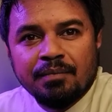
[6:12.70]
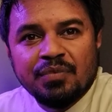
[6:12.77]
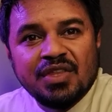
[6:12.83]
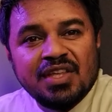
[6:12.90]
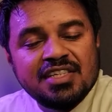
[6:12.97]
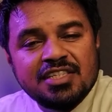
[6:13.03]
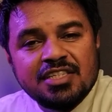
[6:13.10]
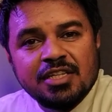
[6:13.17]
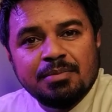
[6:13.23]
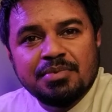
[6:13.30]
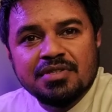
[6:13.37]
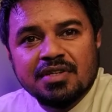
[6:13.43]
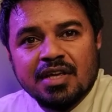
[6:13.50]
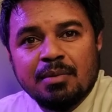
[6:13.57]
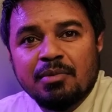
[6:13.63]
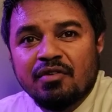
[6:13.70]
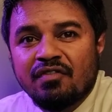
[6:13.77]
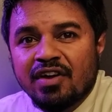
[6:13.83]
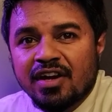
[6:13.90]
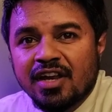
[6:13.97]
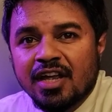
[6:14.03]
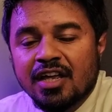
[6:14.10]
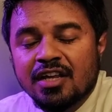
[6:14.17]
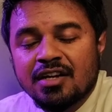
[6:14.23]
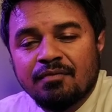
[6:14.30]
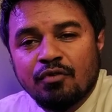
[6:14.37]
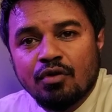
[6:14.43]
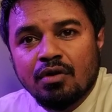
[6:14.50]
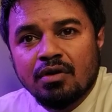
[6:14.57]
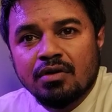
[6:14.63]
These tips can be very
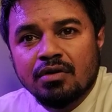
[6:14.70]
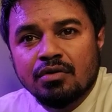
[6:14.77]
helpful